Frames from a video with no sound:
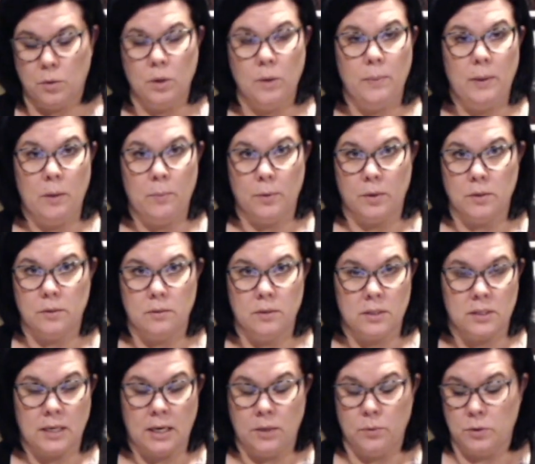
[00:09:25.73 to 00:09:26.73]
Three people.
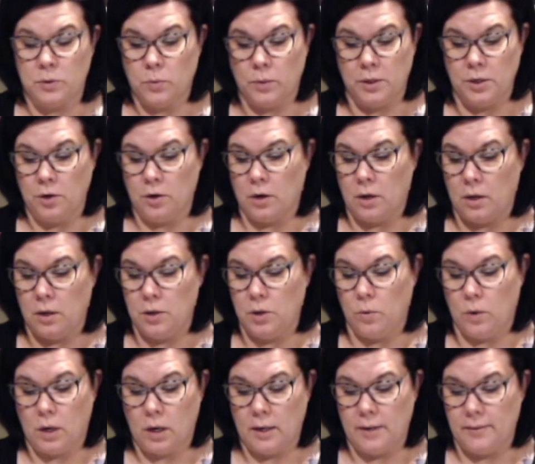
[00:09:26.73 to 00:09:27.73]
Decide which one you're
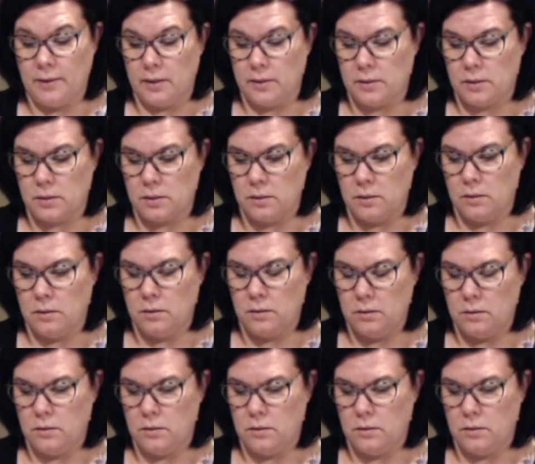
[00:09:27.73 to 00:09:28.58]
you are in this.